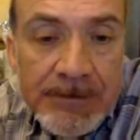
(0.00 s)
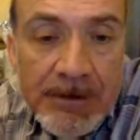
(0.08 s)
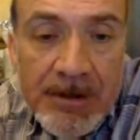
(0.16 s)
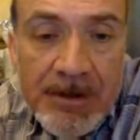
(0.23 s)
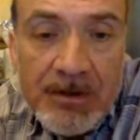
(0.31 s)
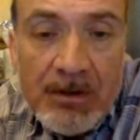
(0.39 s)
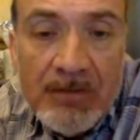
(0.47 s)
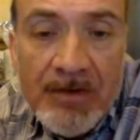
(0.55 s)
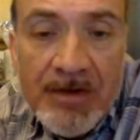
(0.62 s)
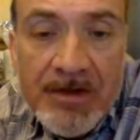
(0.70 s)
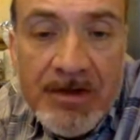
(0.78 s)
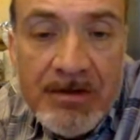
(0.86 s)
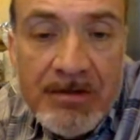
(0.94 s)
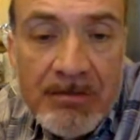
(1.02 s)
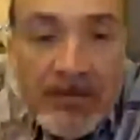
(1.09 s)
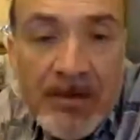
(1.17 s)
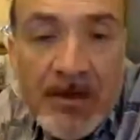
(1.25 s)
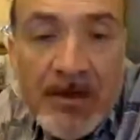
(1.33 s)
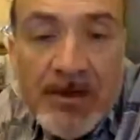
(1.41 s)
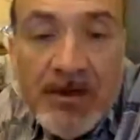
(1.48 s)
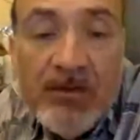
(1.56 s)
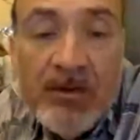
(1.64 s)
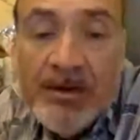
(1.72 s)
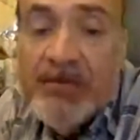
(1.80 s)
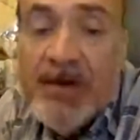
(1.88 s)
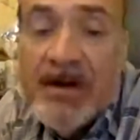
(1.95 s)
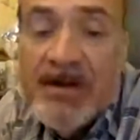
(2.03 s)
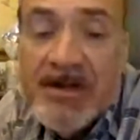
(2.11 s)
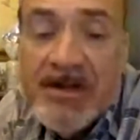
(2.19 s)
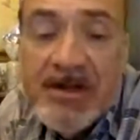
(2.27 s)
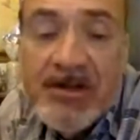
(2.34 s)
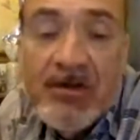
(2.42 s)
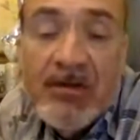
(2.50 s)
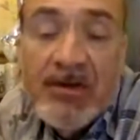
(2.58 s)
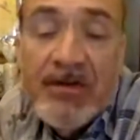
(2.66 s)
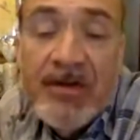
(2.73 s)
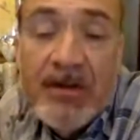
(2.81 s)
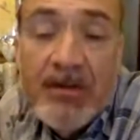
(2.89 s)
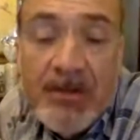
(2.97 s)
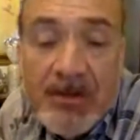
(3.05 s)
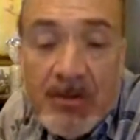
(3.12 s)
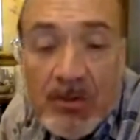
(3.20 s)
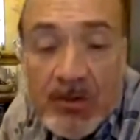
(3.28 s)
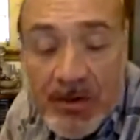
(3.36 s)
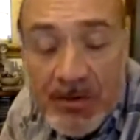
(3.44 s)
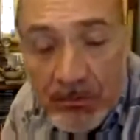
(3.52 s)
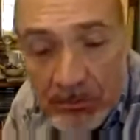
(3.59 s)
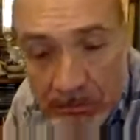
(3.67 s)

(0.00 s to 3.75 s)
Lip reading: Let's look at this. Software best practice and software development tools.